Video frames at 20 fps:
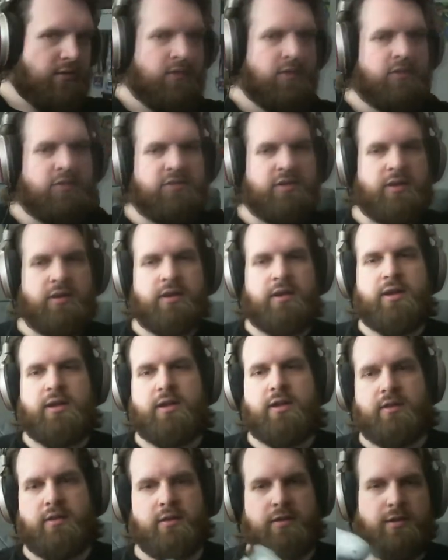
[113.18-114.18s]
say a
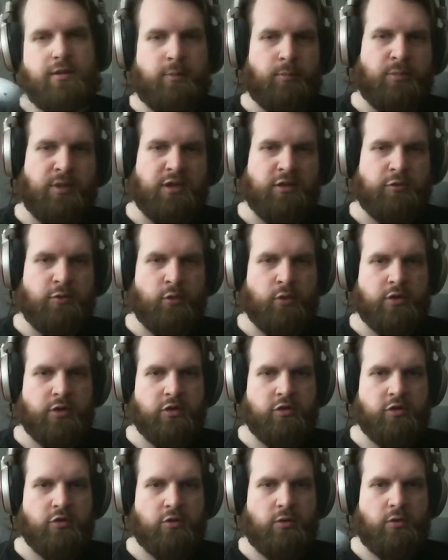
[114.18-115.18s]
PS4
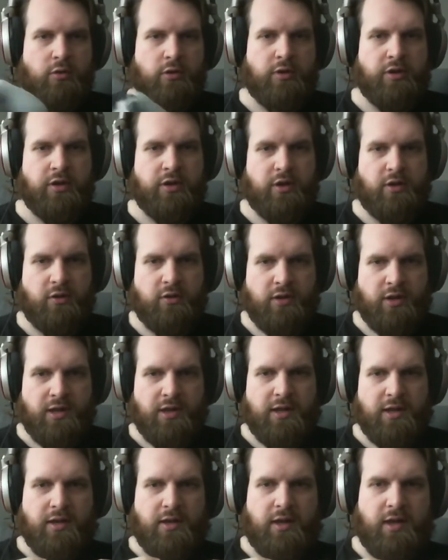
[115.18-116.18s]
controller,
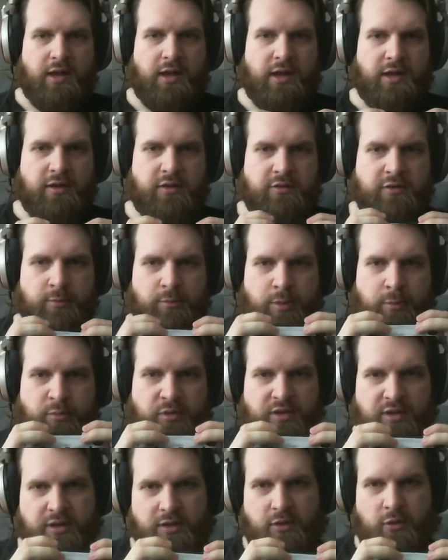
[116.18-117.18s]
some people
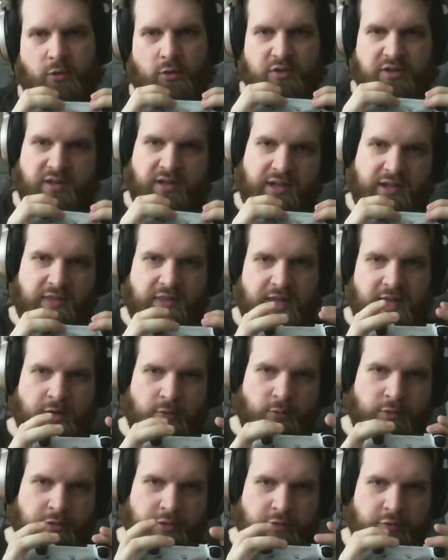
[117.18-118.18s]
are going to hold it like that
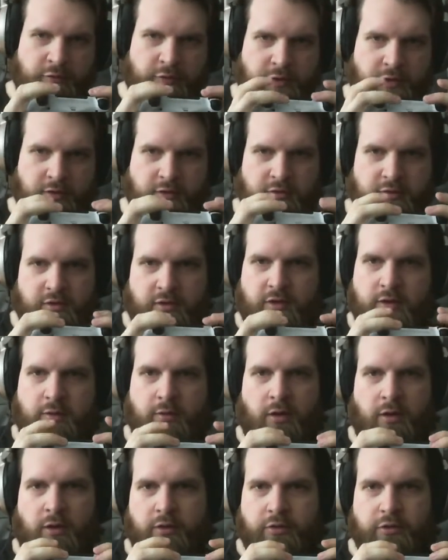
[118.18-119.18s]
with their fingers on
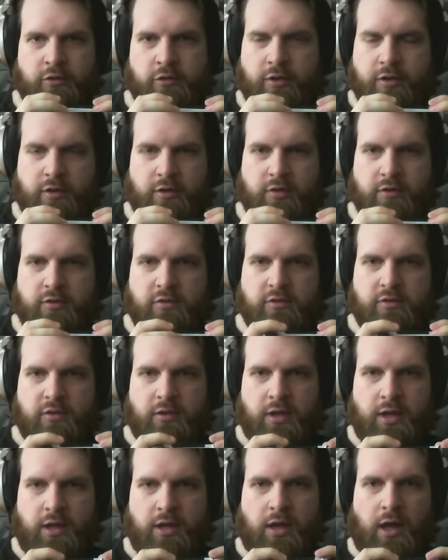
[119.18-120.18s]
all the triggers.
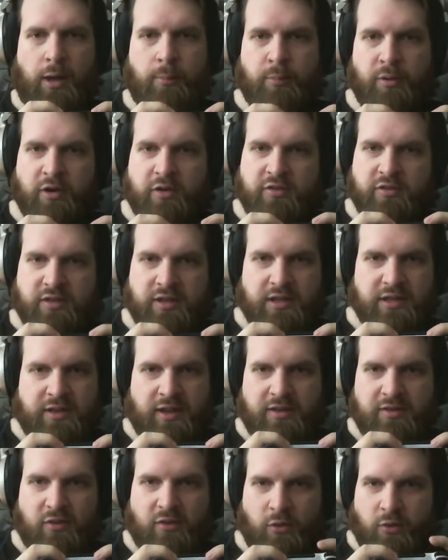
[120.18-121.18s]
I personally
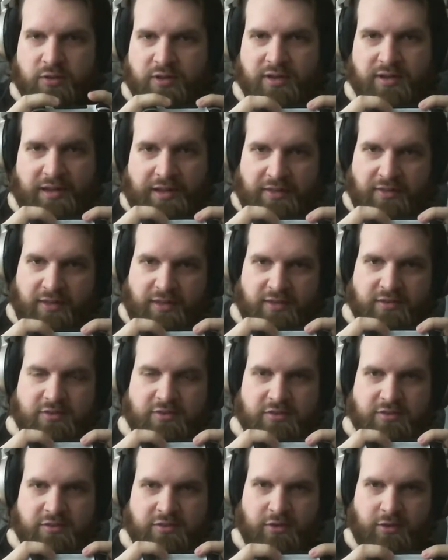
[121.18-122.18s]
tend to hold it like this,
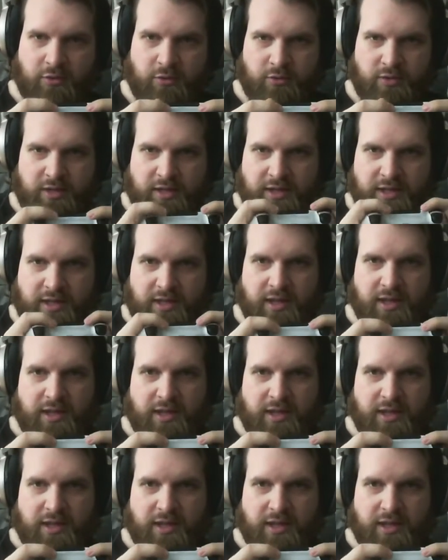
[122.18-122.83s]
so